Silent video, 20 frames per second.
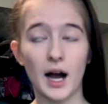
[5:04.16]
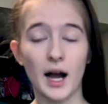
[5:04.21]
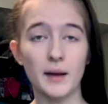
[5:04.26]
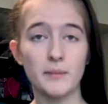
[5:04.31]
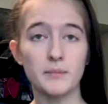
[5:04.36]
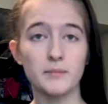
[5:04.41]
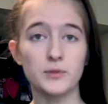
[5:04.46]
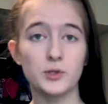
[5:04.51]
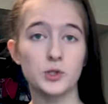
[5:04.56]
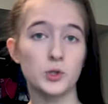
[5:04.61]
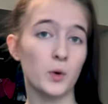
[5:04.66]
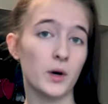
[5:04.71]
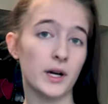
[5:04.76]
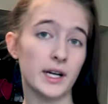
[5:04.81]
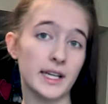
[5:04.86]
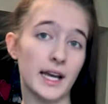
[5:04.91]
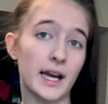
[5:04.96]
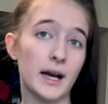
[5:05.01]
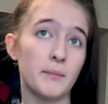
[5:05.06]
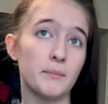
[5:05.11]
I'm sure
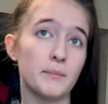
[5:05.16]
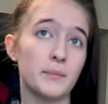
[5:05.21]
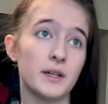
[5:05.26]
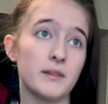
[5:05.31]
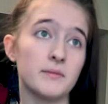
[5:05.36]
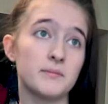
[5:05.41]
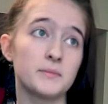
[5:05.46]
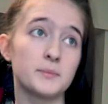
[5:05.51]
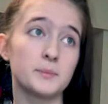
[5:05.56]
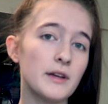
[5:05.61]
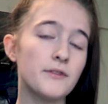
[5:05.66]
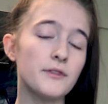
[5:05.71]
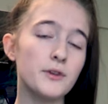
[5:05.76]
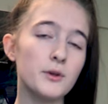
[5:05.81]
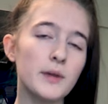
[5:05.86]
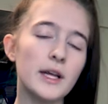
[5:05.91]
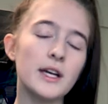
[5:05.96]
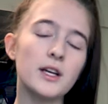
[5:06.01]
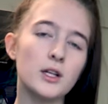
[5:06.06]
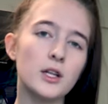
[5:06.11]
I am, but if
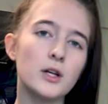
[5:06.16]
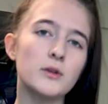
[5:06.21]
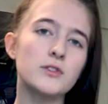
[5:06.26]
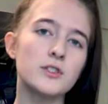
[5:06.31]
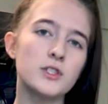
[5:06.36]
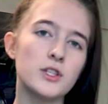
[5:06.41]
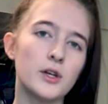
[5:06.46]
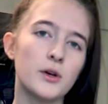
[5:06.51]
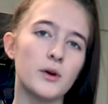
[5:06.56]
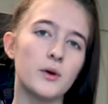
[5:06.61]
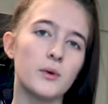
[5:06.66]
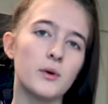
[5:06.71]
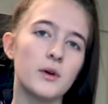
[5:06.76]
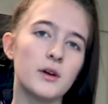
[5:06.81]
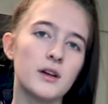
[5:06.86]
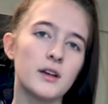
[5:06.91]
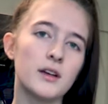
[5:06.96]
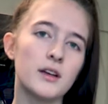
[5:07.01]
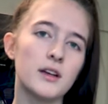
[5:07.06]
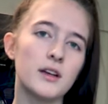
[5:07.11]
you like clothes too,
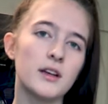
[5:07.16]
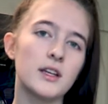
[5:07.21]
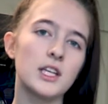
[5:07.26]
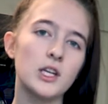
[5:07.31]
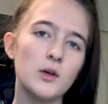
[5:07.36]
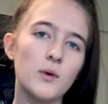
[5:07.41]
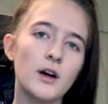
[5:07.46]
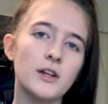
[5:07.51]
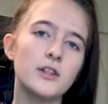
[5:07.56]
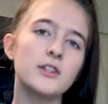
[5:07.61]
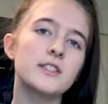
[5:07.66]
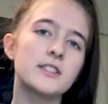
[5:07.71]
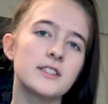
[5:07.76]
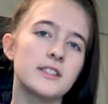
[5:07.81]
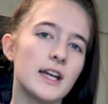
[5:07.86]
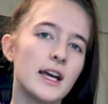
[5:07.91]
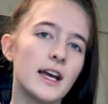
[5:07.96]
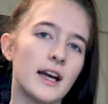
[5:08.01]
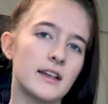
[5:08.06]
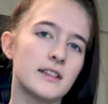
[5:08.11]
you
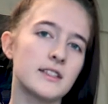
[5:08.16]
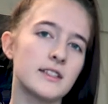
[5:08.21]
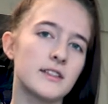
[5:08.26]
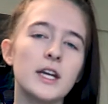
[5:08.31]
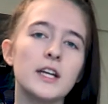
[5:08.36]
understand.